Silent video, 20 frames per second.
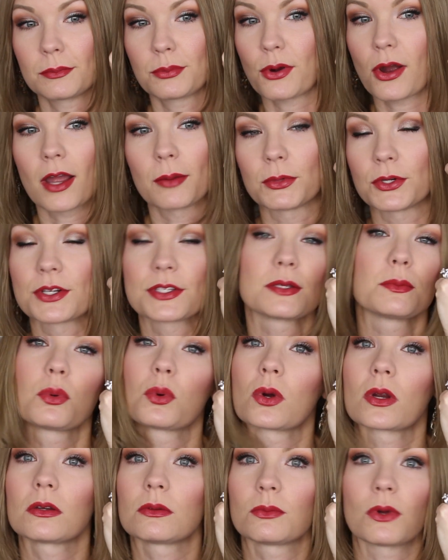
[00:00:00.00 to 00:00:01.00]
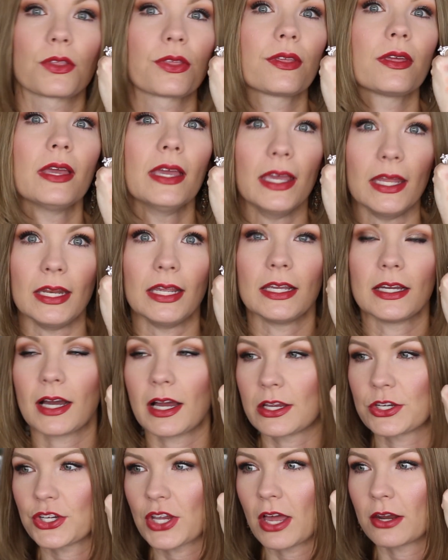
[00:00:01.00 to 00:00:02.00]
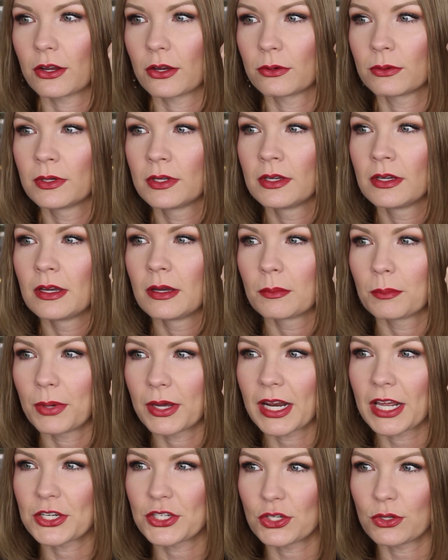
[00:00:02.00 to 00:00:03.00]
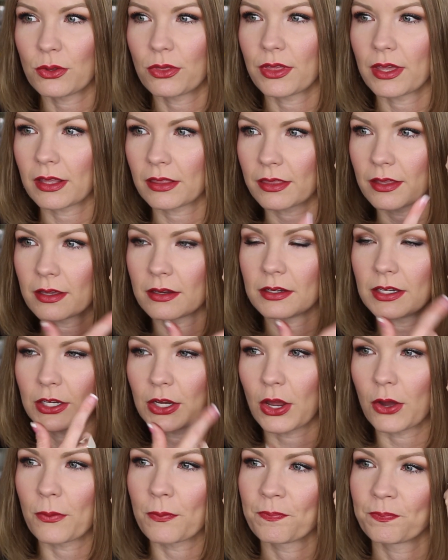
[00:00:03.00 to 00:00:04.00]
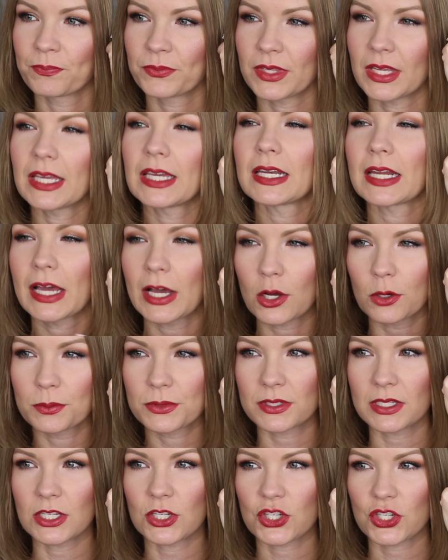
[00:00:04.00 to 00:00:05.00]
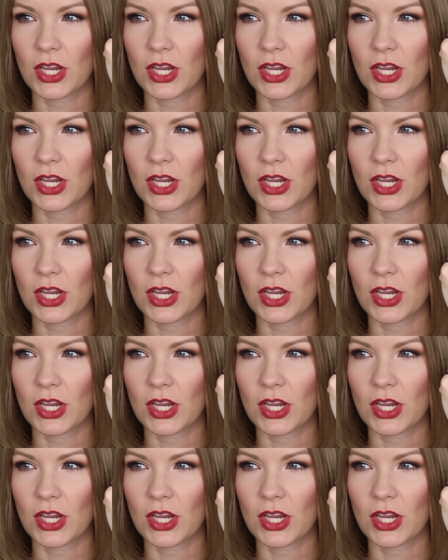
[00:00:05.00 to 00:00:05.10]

a primer is important with any eyeshadow. But I do think that, you know, it helps these